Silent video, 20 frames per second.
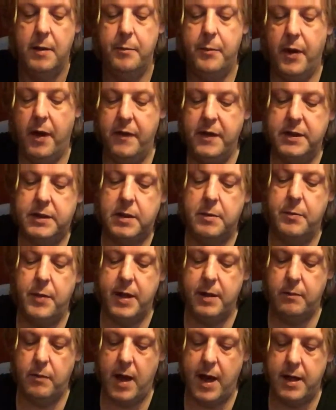But this can
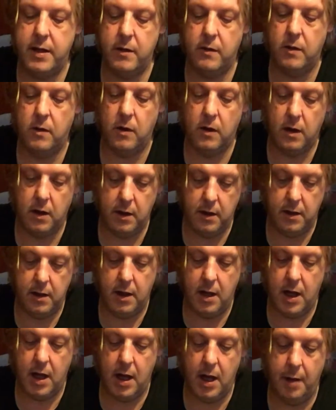be where you're
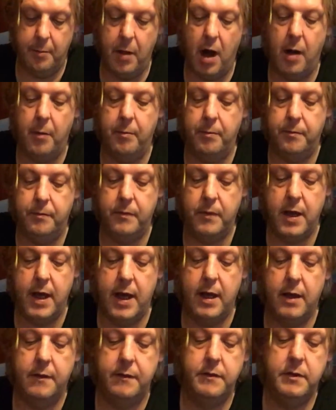a mum.
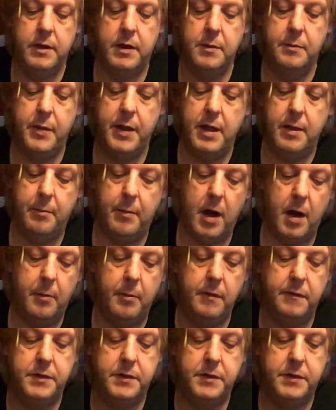Yeah? You can be the mum